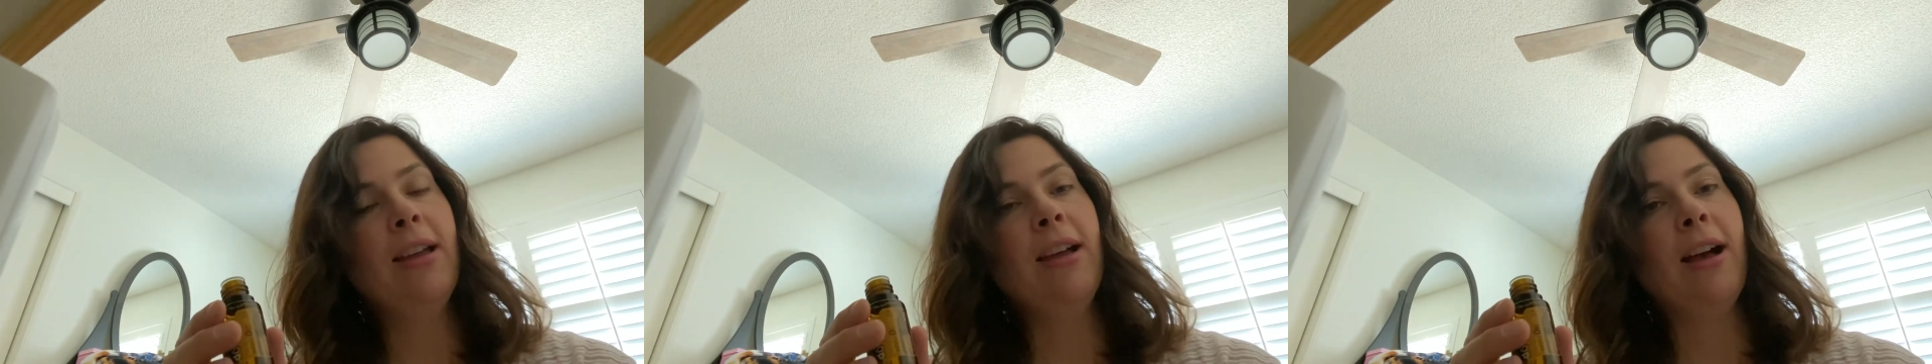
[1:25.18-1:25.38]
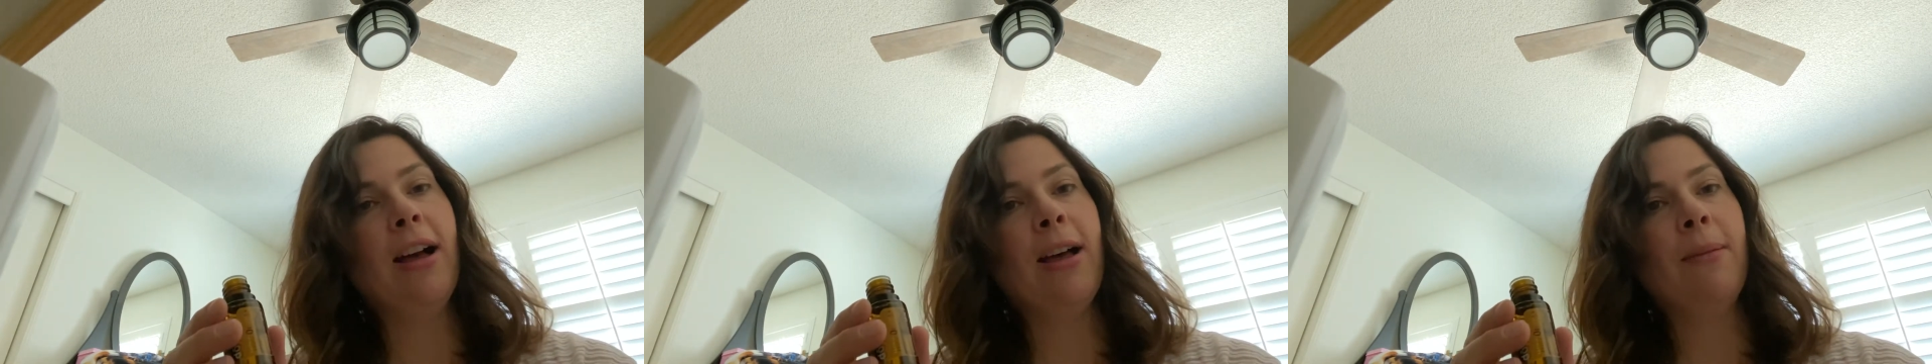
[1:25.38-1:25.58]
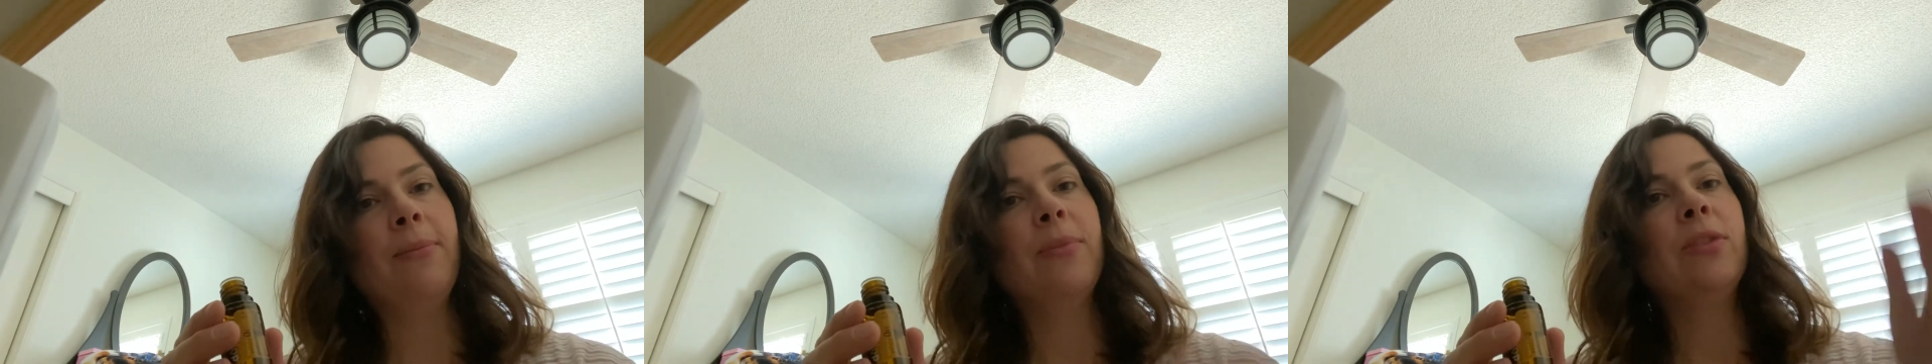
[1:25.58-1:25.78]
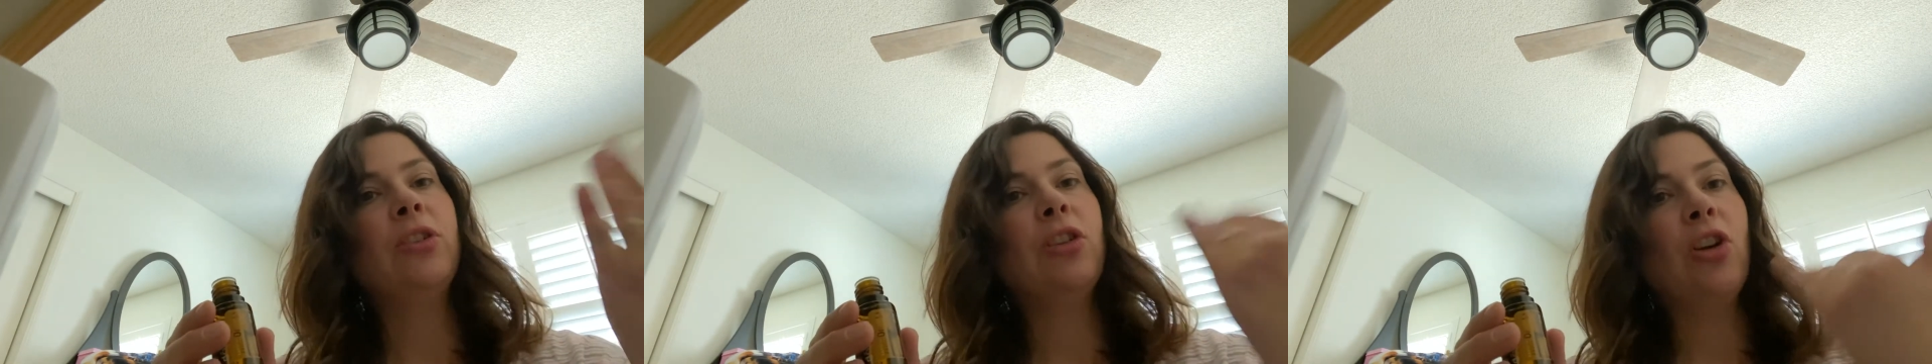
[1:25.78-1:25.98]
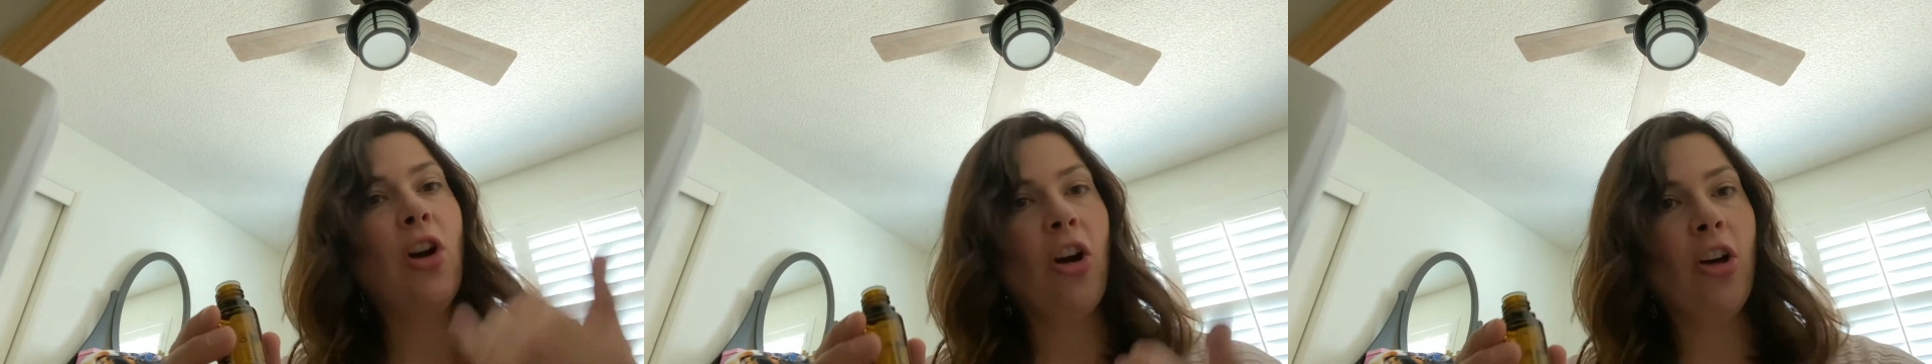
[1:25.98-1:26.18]
um,
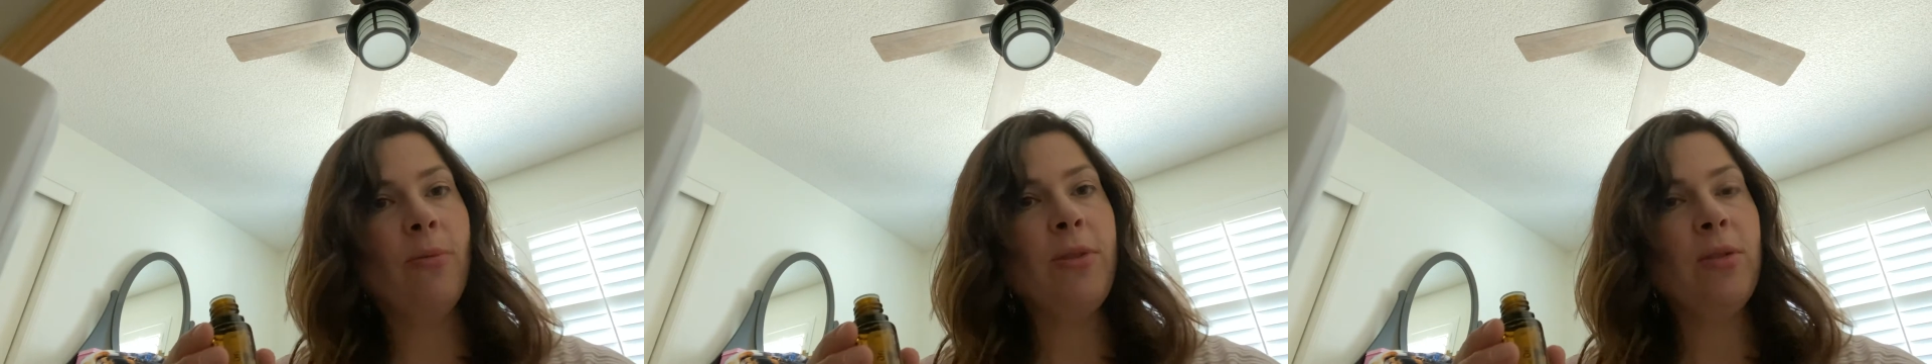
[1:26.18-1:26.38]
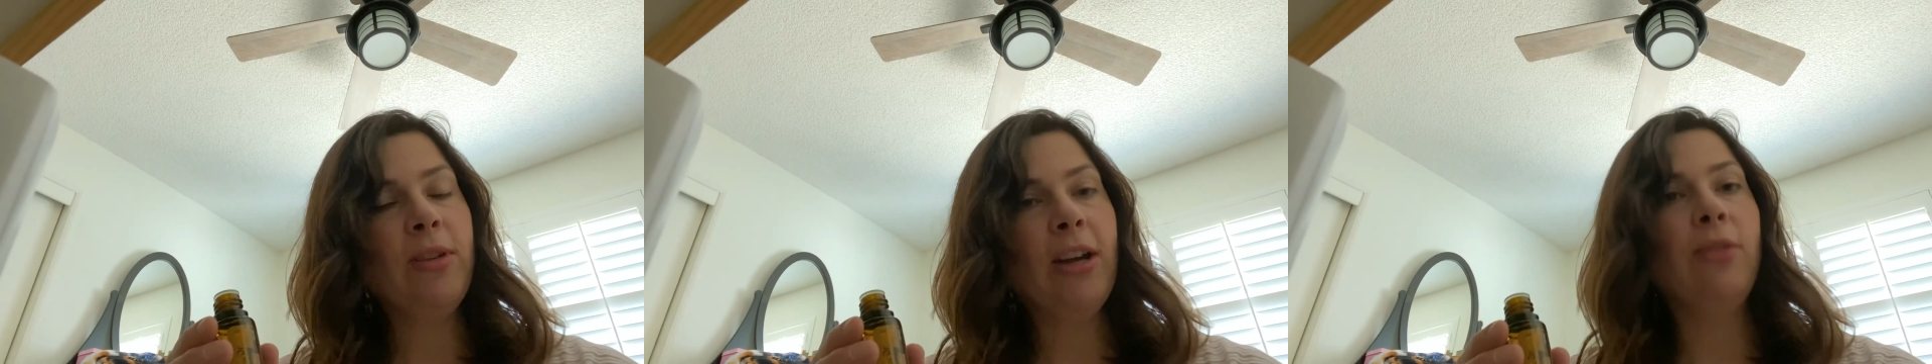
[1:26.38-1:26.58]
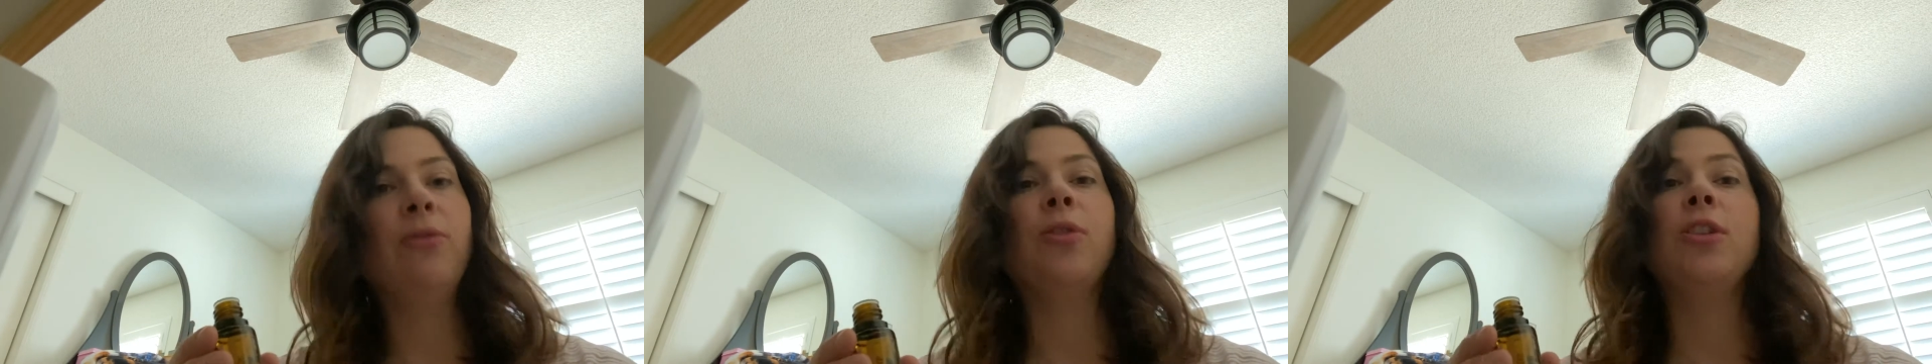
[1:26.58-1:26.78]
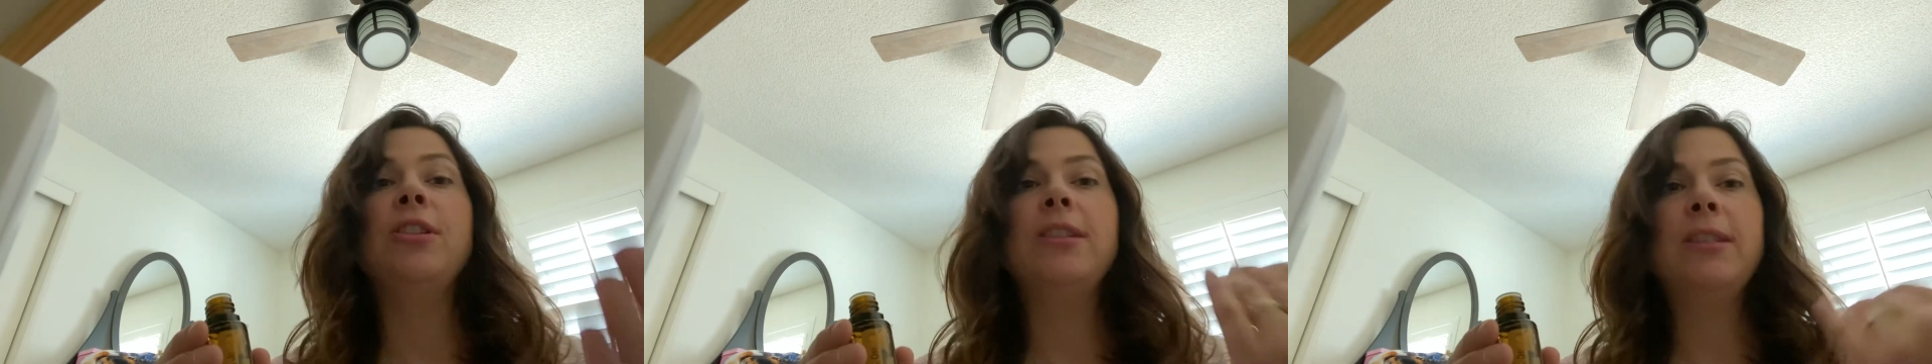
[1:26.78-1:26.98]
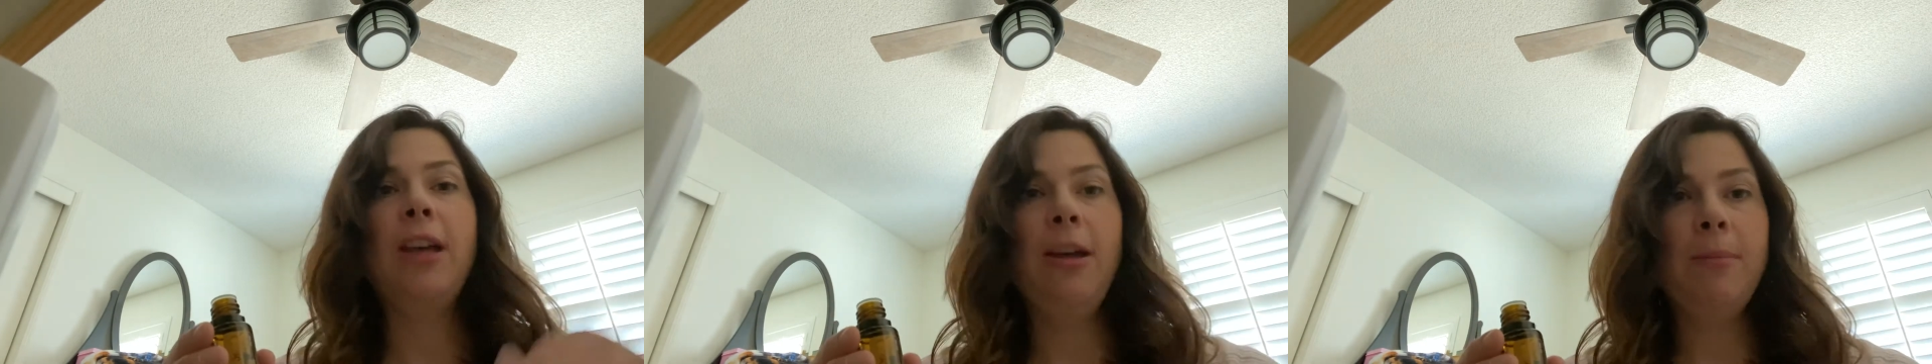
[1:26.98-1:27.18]
to calm you down for
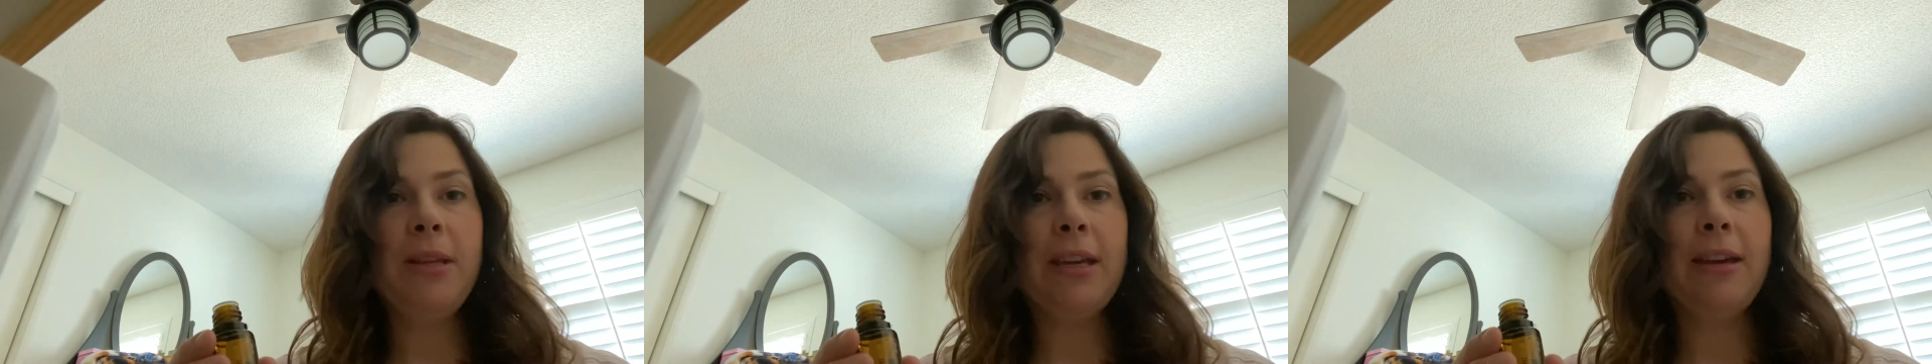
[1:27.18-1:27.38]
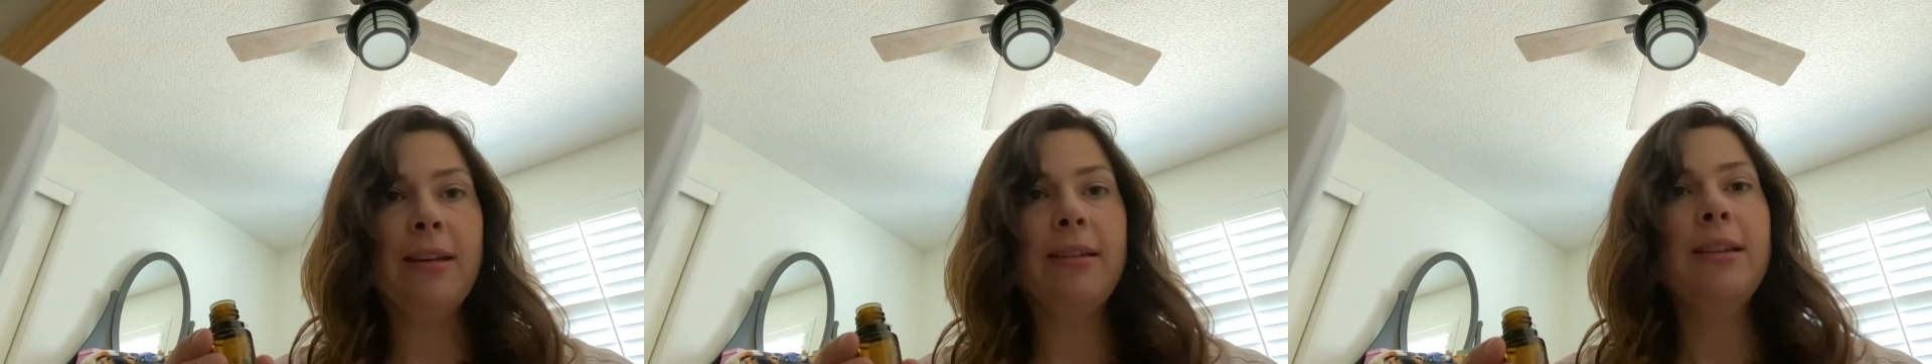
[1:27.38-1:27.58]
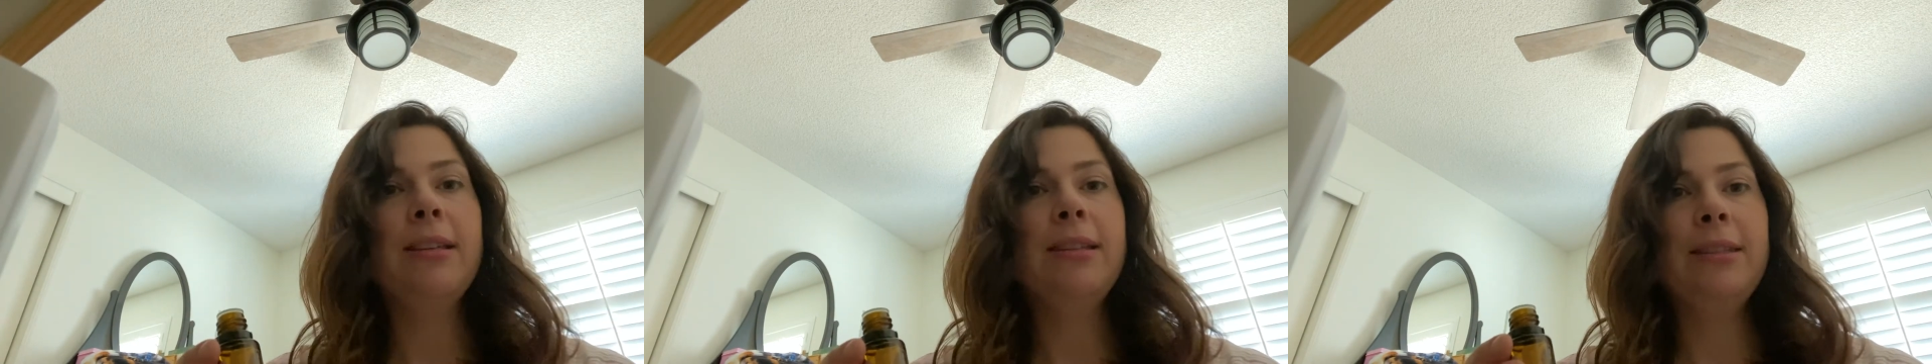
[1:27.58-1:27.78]
insomnia.